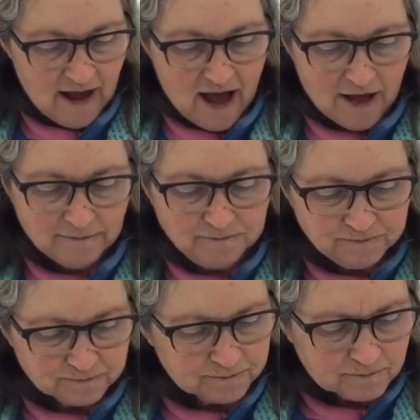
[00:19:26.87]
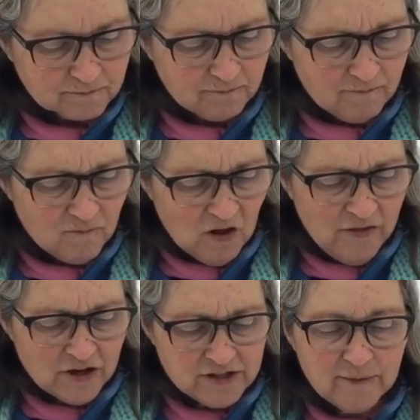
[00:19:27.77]

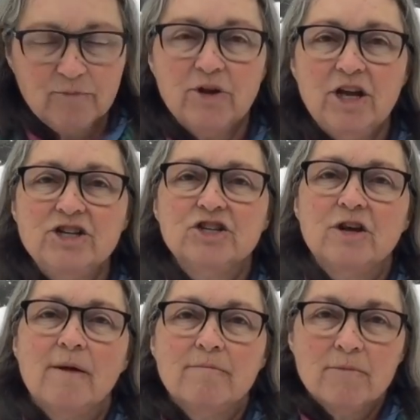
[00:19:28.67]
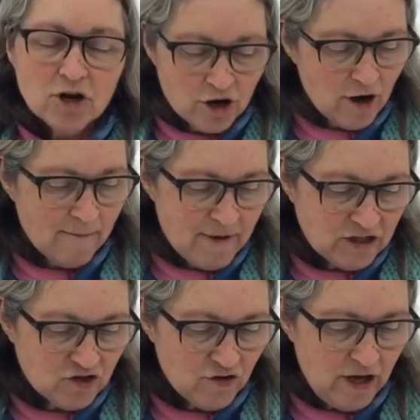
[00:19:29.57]
There's a British murder
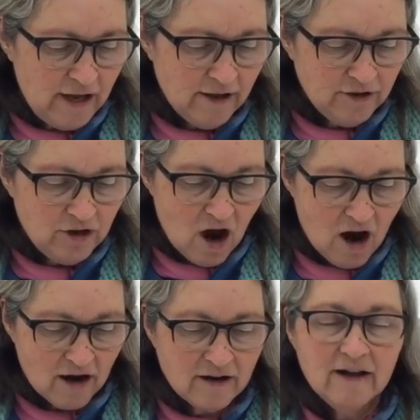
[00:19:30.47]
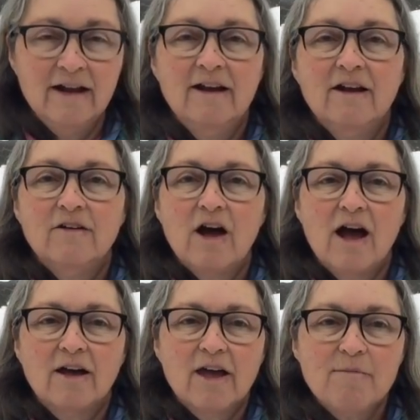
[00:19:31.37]
mystery yarn
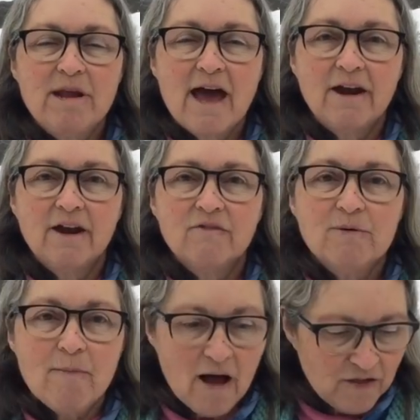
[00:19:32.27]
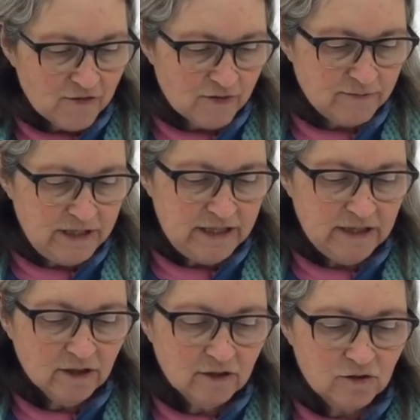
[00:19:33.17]
coming out every month from
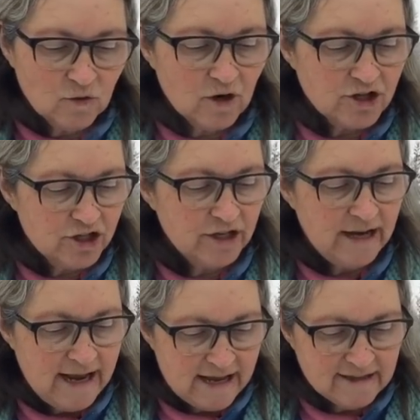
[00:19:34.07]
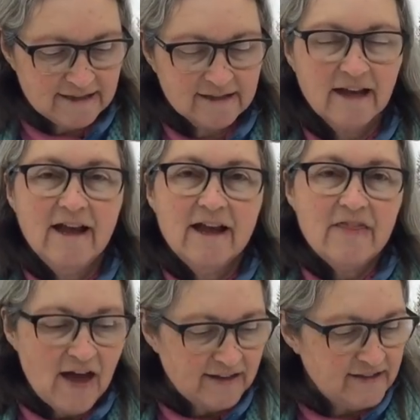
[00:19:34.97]
Teal Torch Knits.
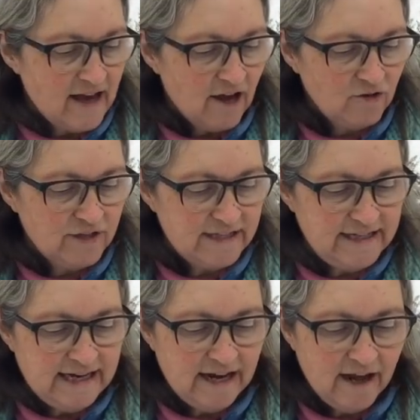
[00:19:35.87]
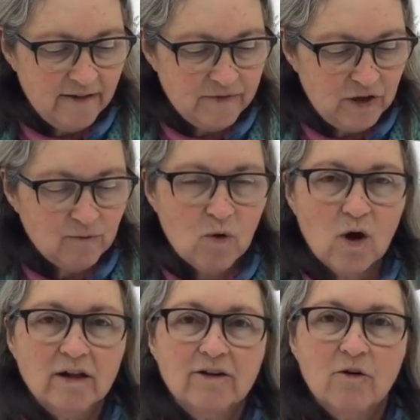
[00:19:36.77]
That's Christina in
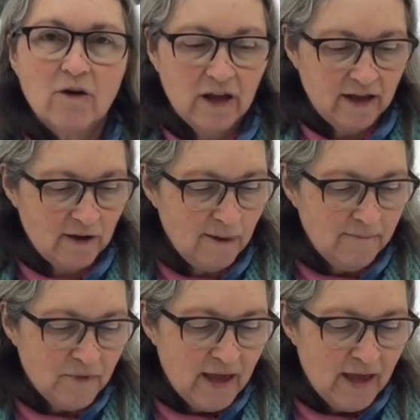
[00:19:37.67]
Portland, Oregon.